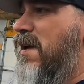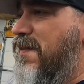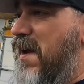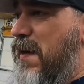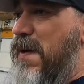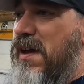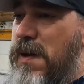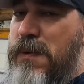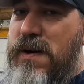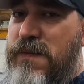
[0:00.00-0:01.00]
that I can pick
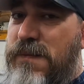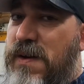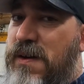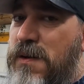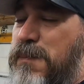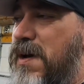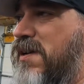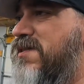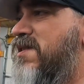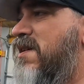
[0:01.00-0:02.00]
up around
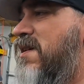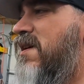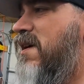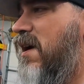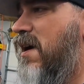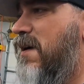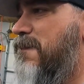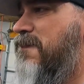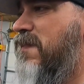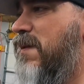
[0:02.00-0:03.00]

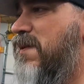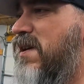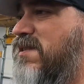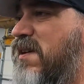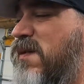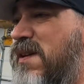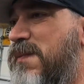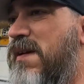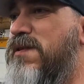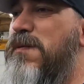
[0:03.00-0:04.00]
$1,500. But then I was like, well, then I'm
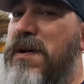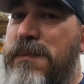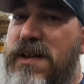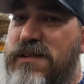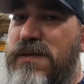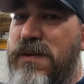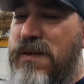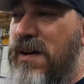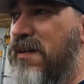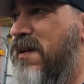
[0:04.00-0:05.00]
gonna have 2 big blocks floating
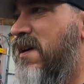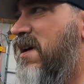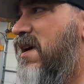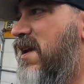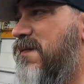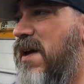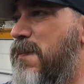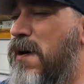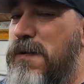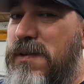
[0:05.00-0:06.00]
around, and I've got a
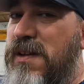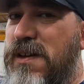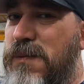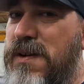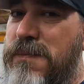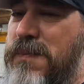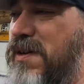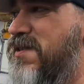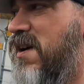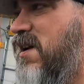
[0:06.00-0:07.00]
perfectly good one in
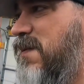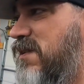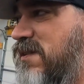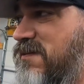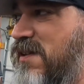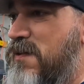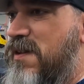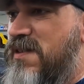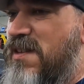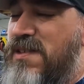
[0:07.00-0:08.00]
Big John. I mean,
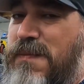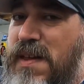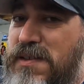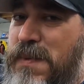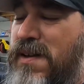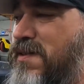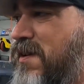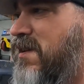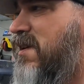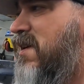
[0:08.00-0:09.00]
literally, it's got 7,000 miles on
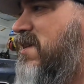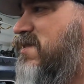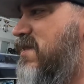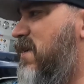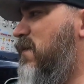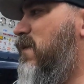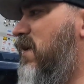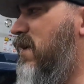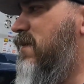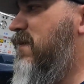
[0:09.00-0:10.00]
it.
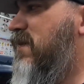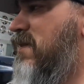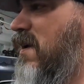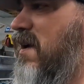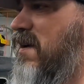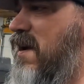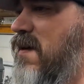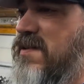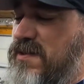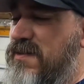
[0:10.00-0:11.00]
So
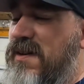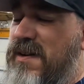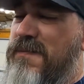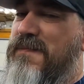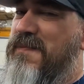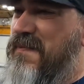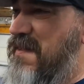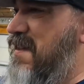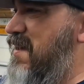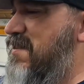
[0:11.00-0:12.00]
now it's, you know,
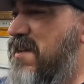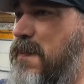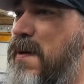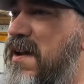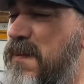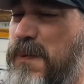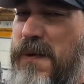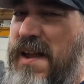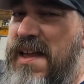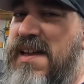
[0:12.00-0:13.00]
it's got the peanut
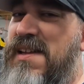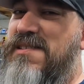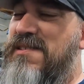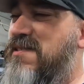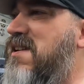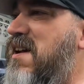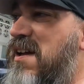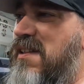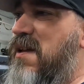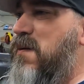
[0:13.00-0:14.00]
port heads, it's
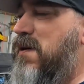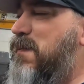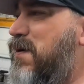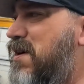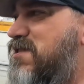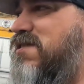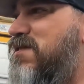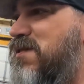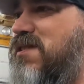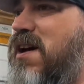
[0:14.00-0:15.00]
lower compression,
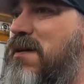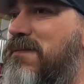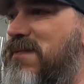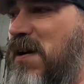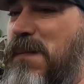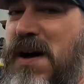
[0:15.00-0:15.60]
so it's not a, you know,